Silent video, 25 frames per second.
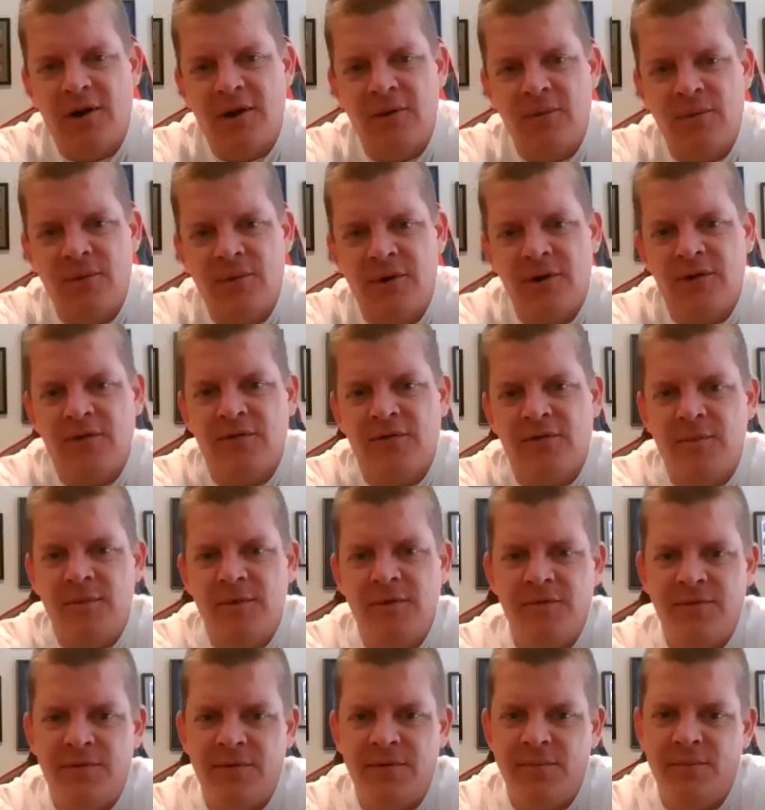artwork from
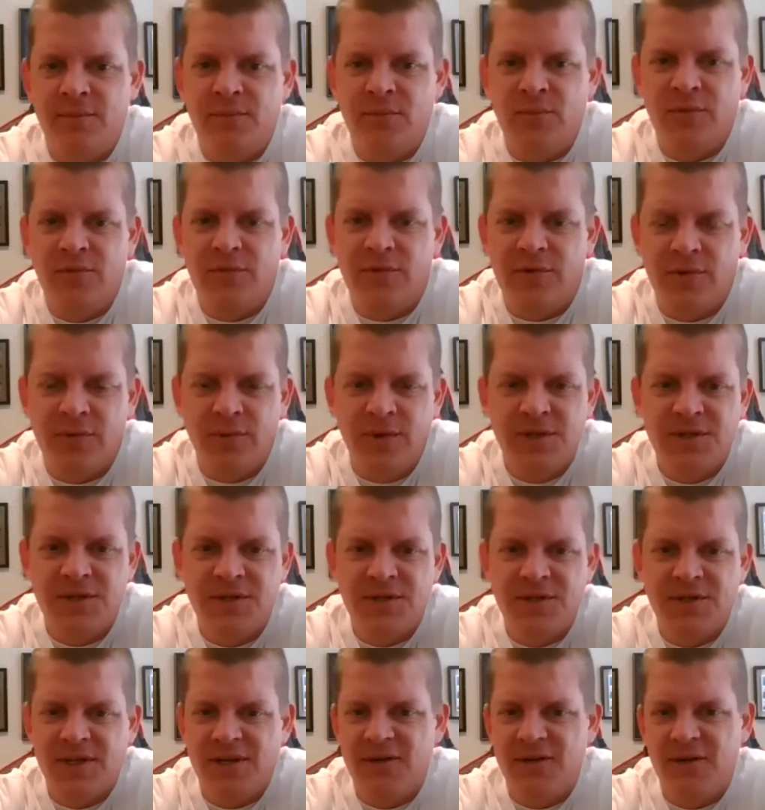you from for
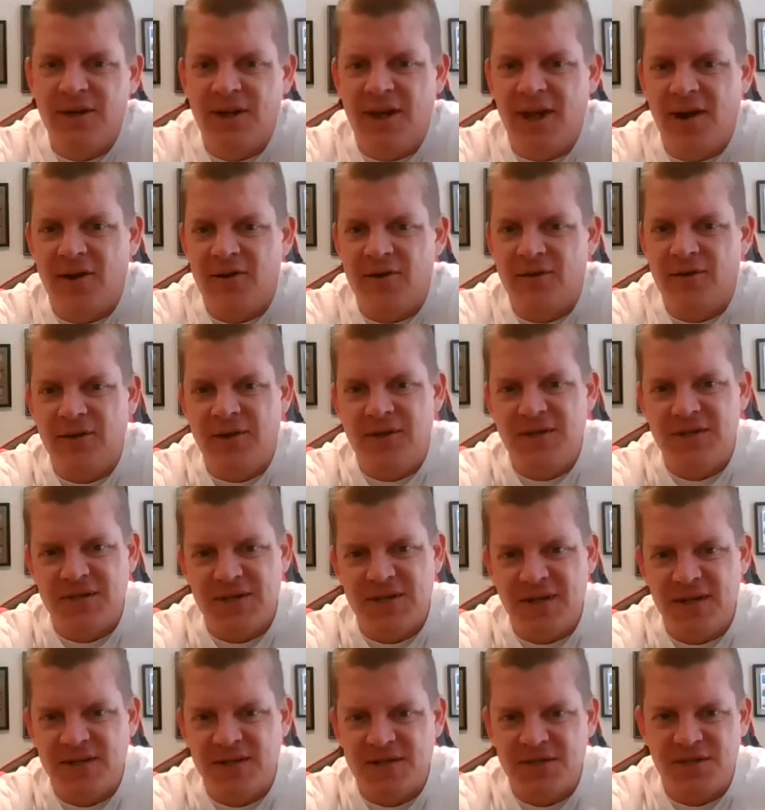Wizards? I know you can't really
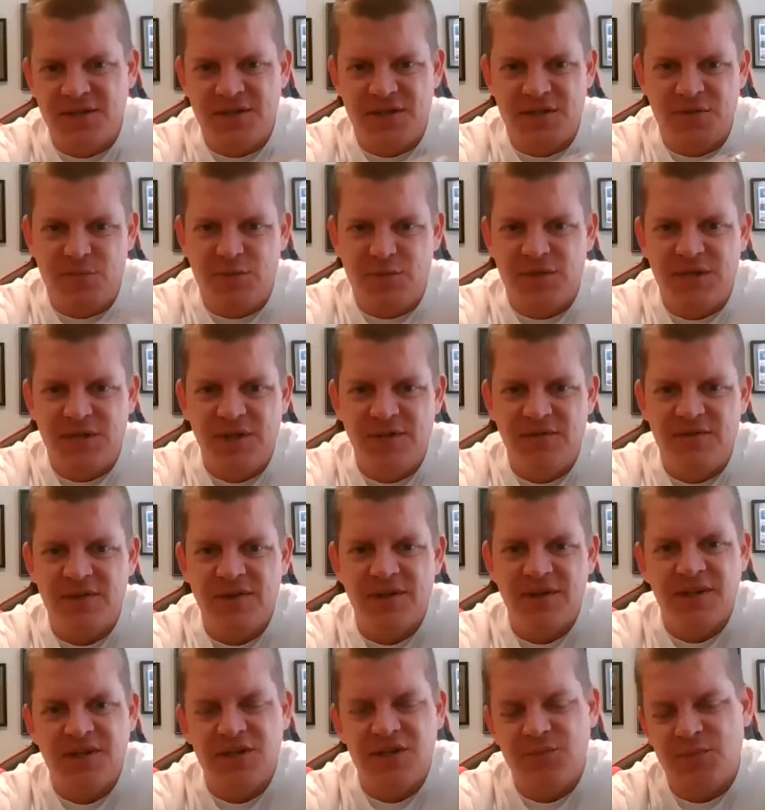discuss
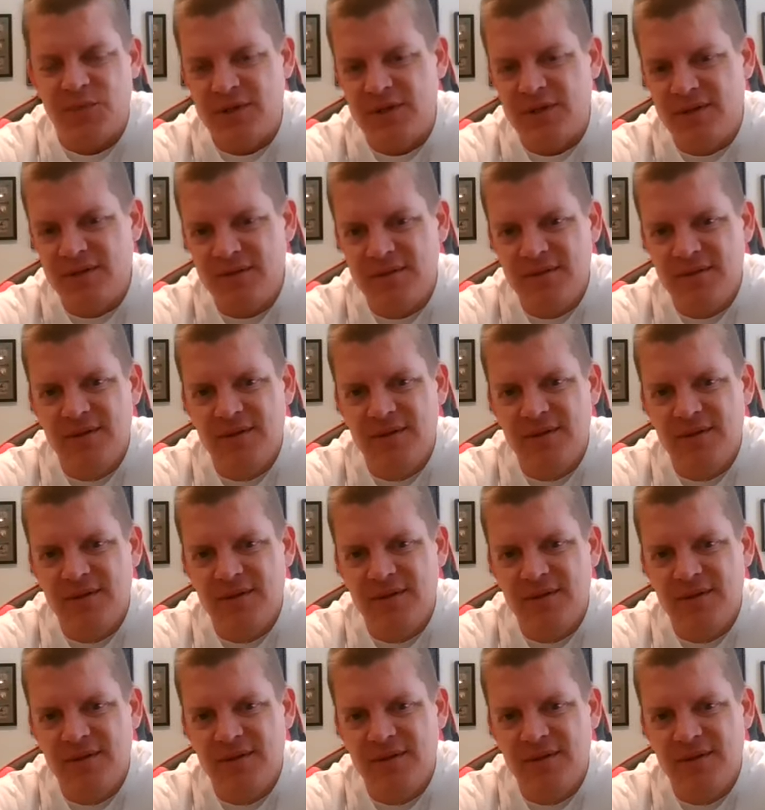specifics, but